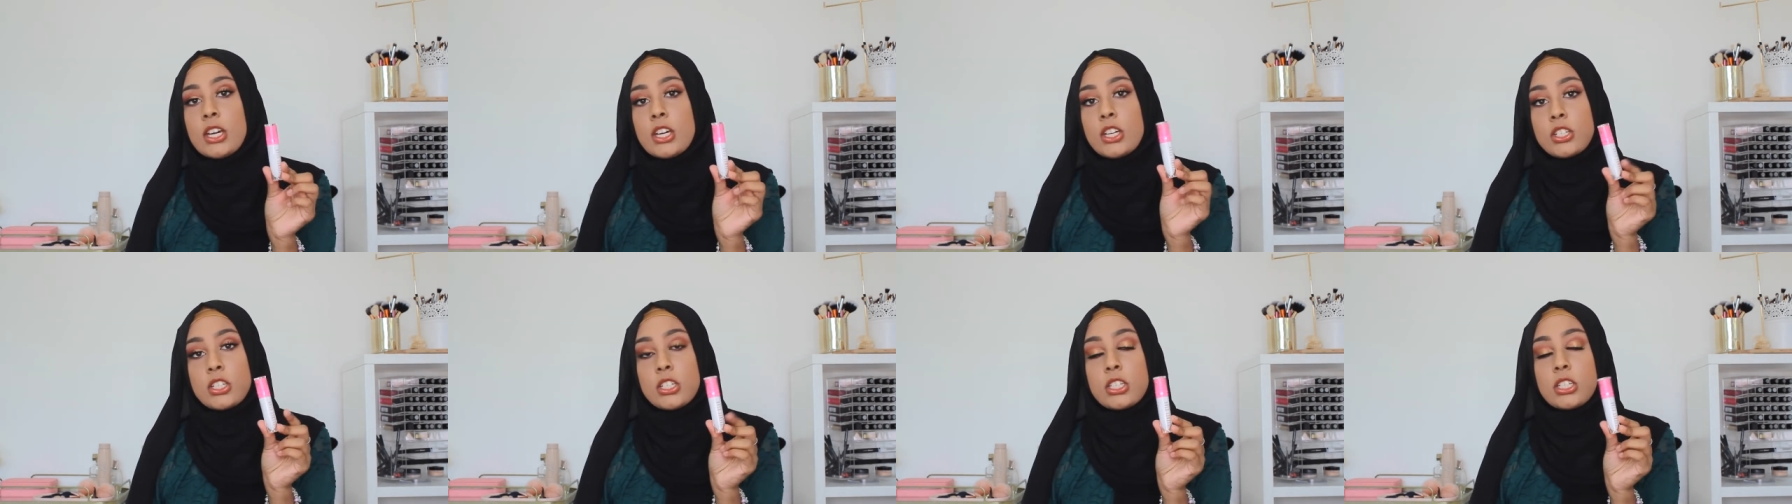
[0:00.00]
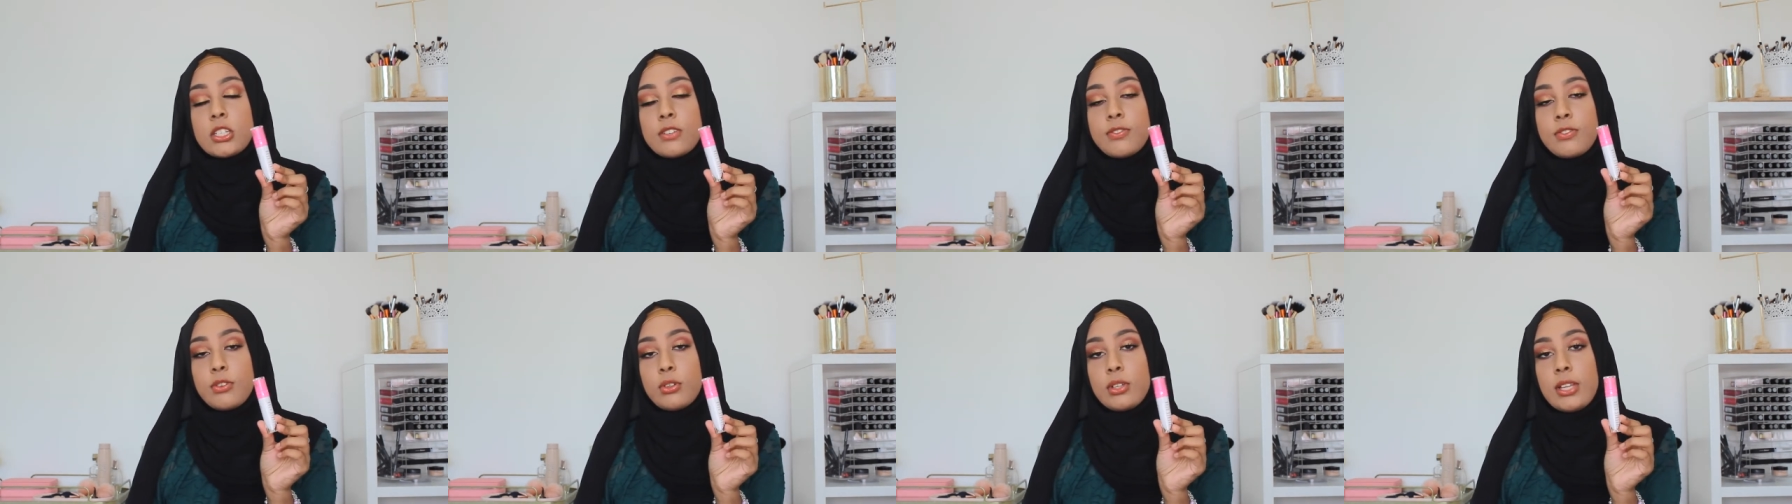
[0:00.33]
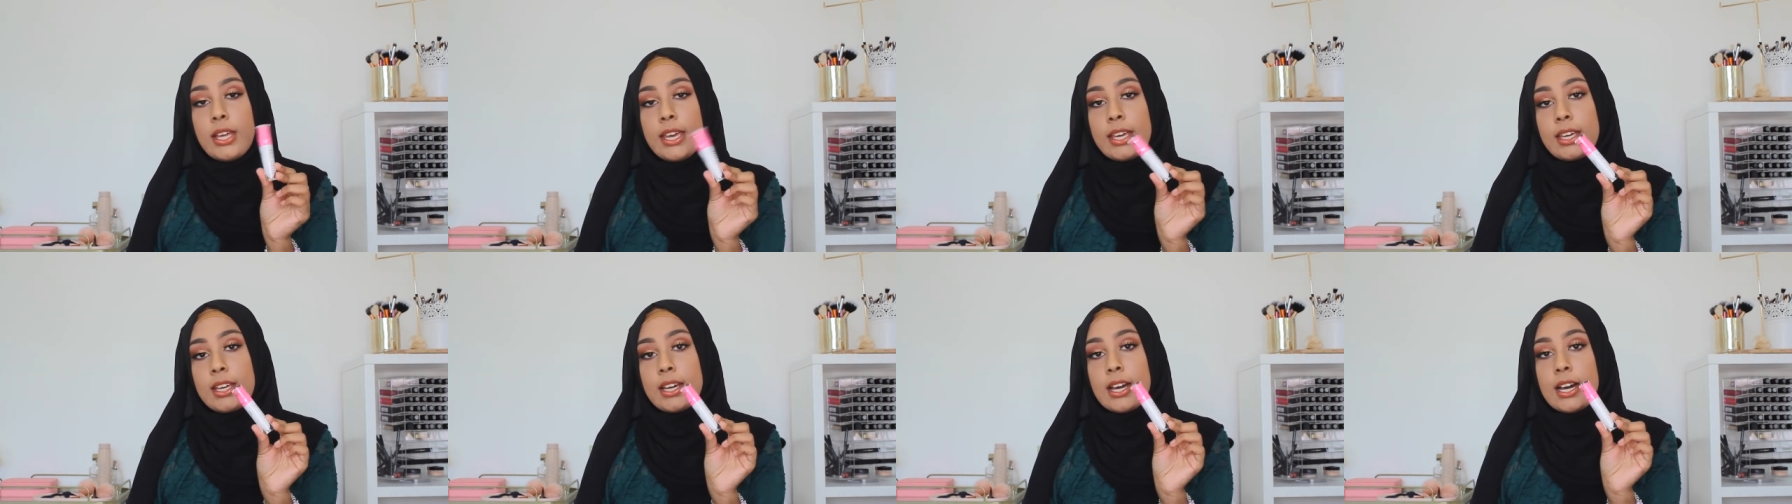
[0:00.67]
just for
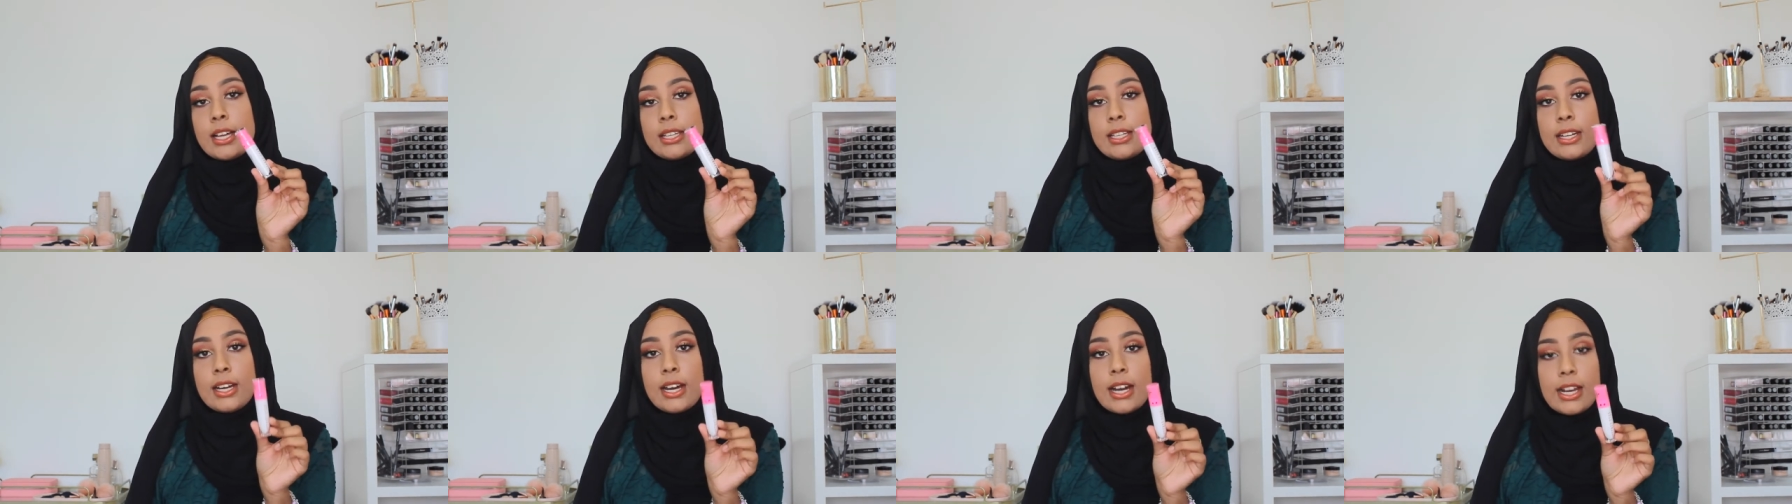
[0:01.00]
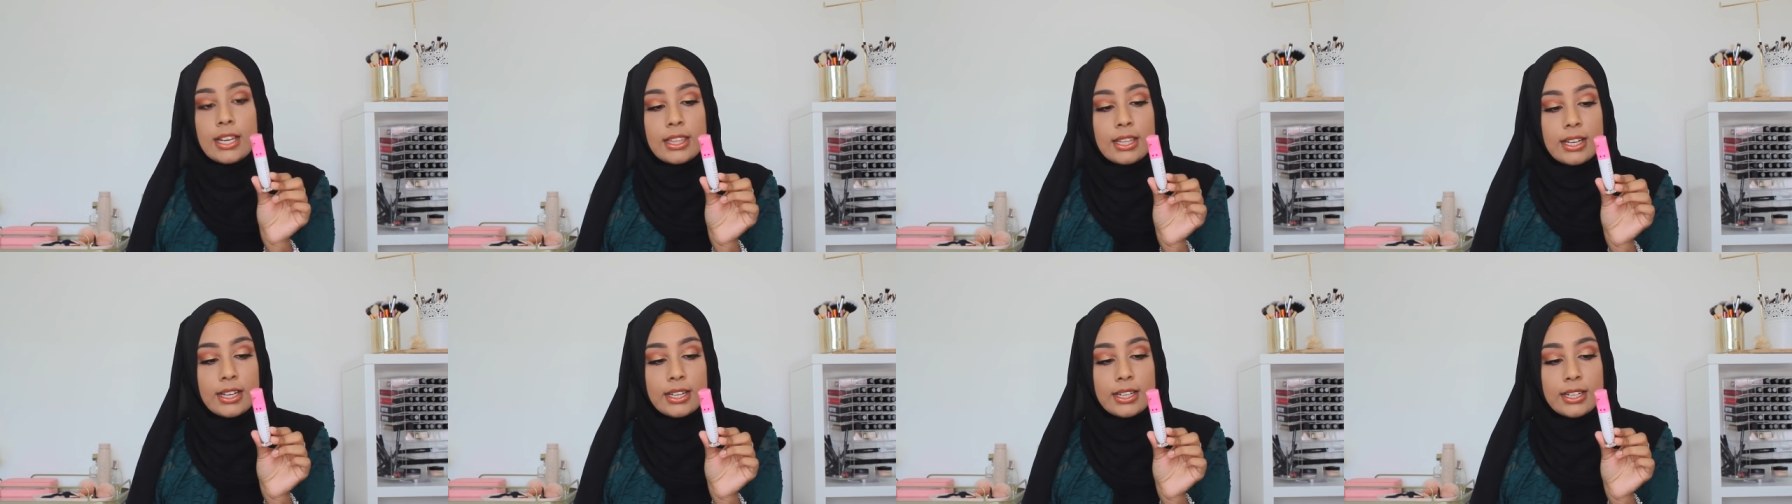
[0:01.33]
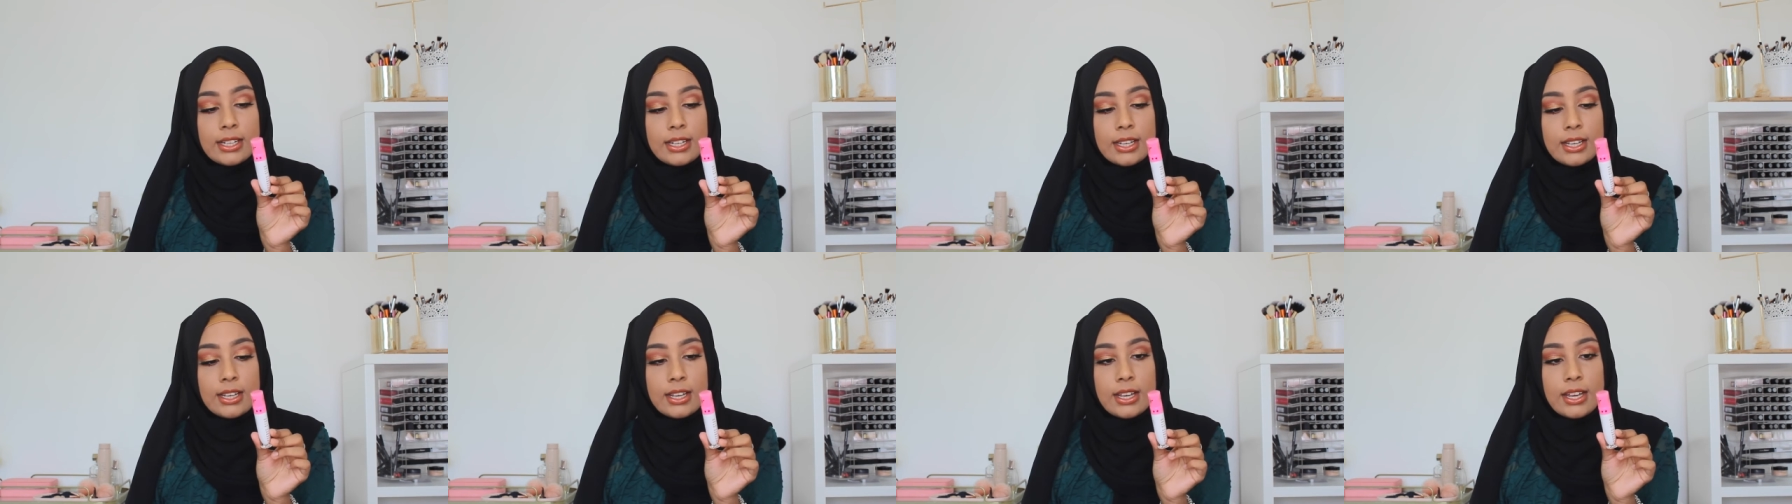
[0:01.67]
like coloured
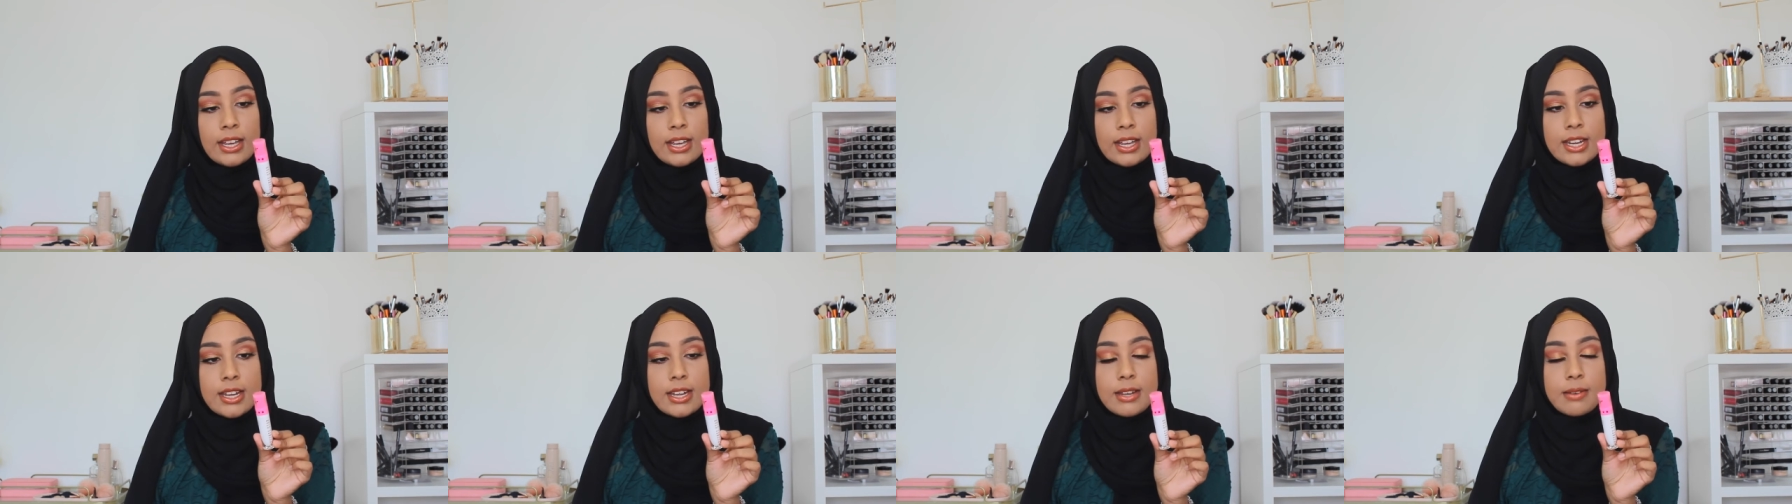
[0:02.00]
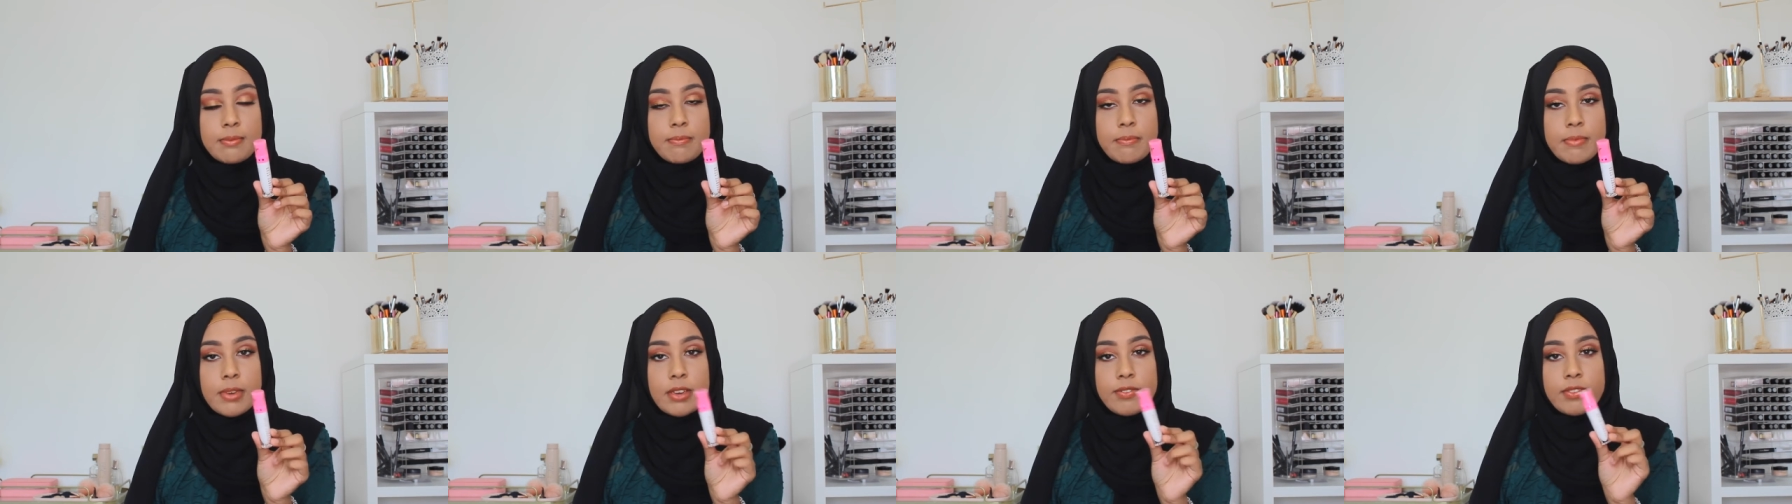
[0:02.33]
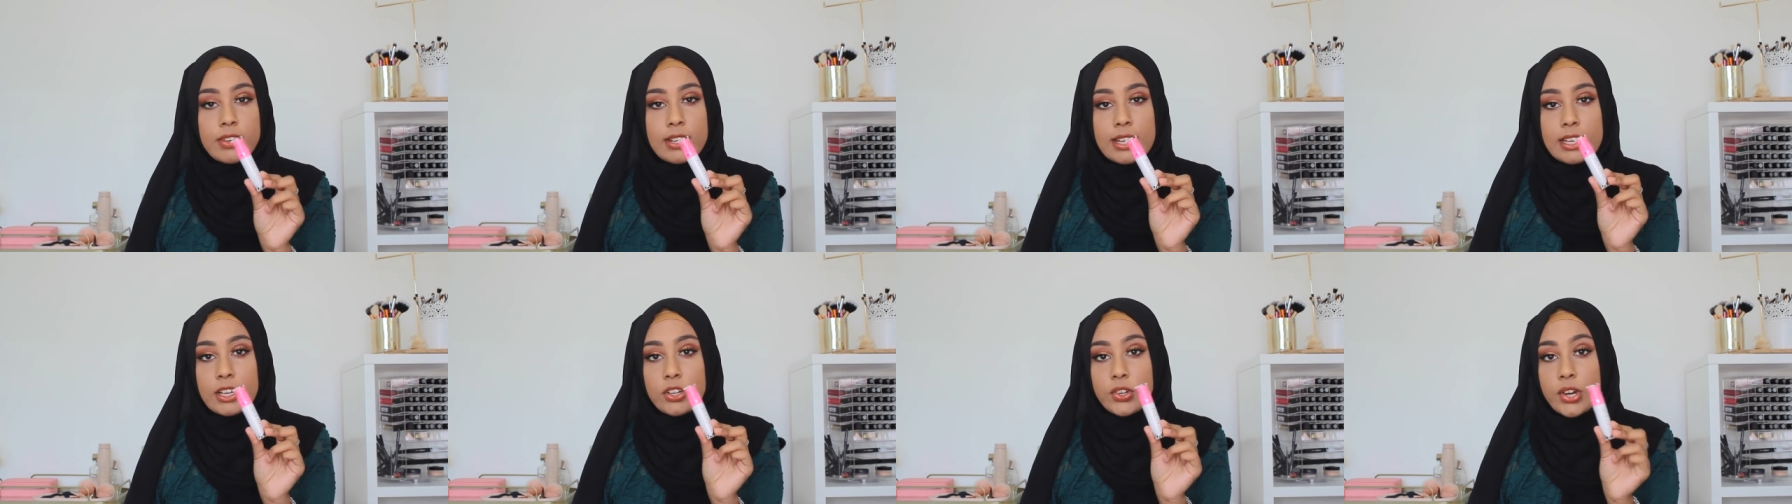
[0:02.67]
eyeliner and
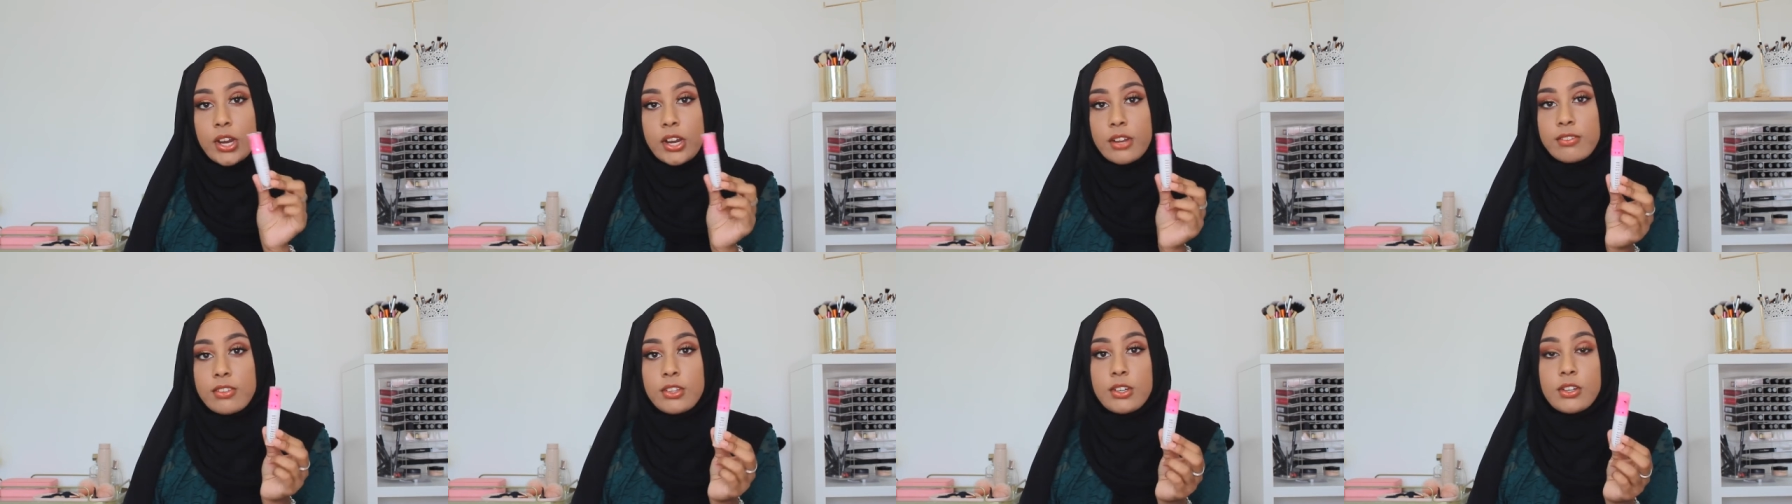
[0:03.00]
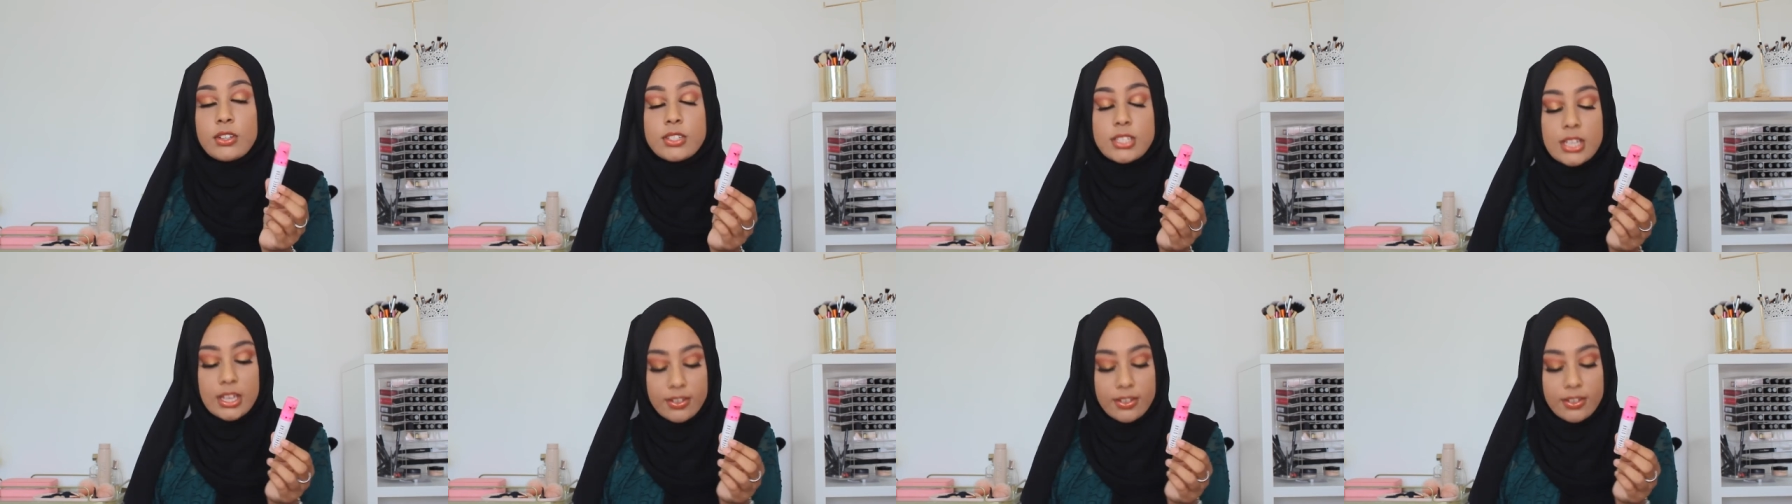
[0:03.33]
even like creative looks.